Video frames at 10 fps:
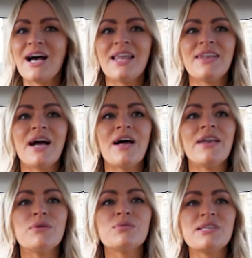and
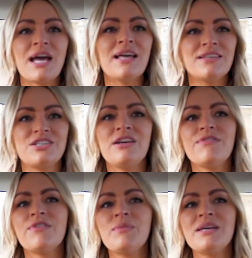and he will take the
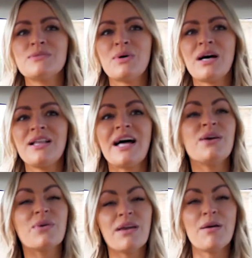shit from me as well, yeah,
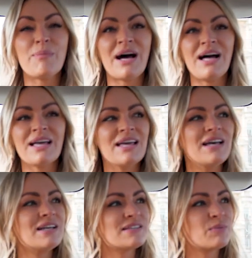and he'll give it back.
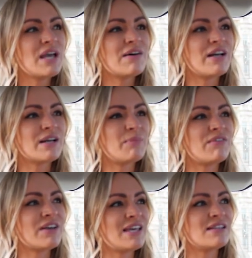Yeah. So we have like a bit
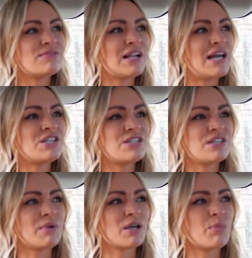of a kids
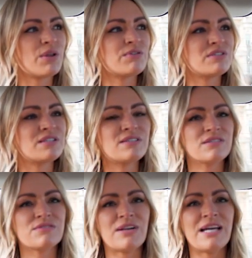relationship, like a brother and
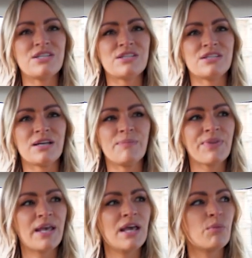sisters relationship,
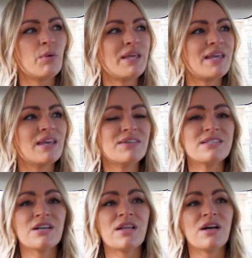yeah. where we can give
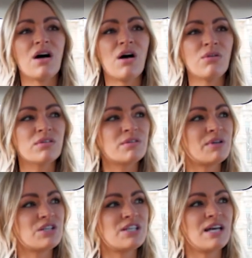each other
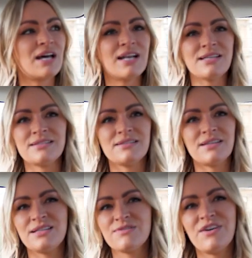ultimate shit, and it's.
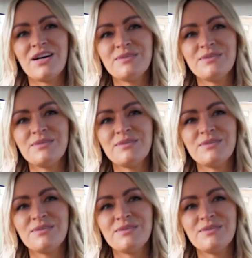And are it's you fine.